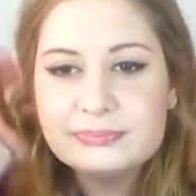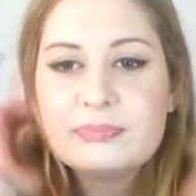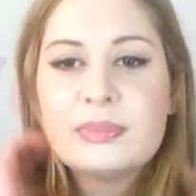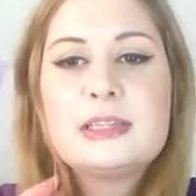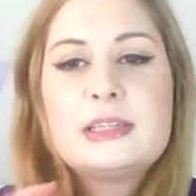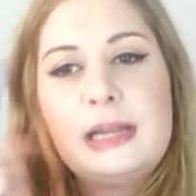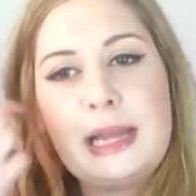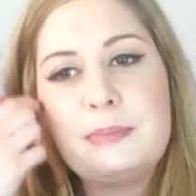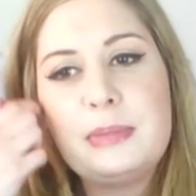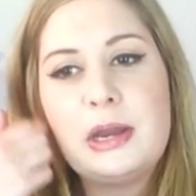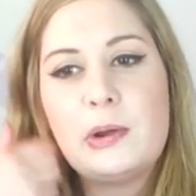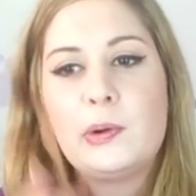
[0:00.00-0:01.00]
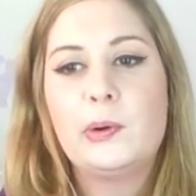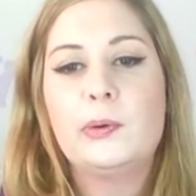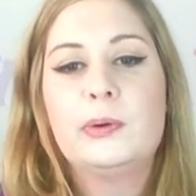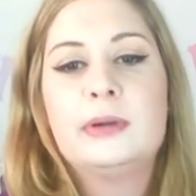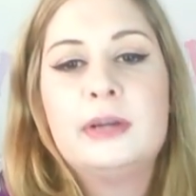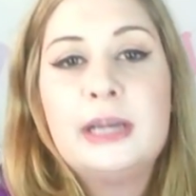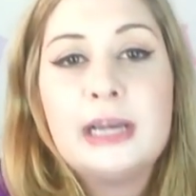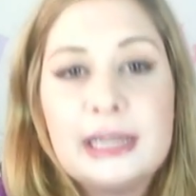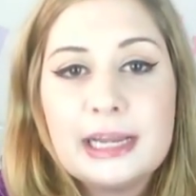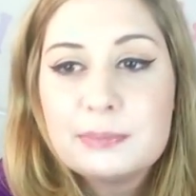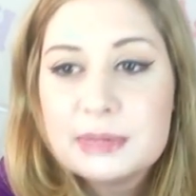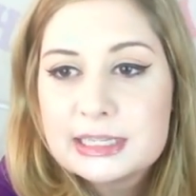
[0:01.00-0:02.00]
So let me know. Let
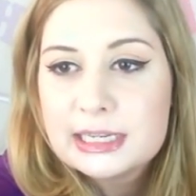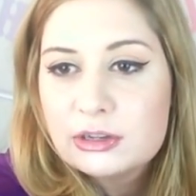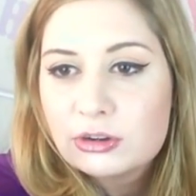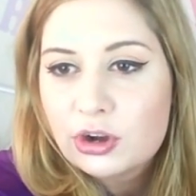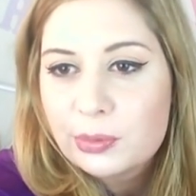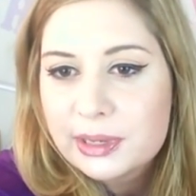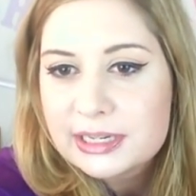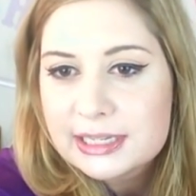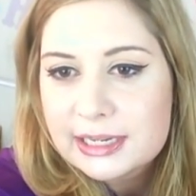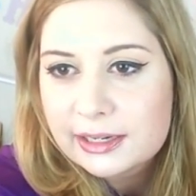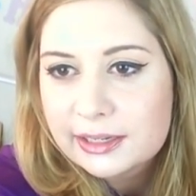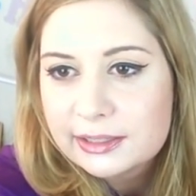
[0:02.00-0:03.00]
me see your comments here.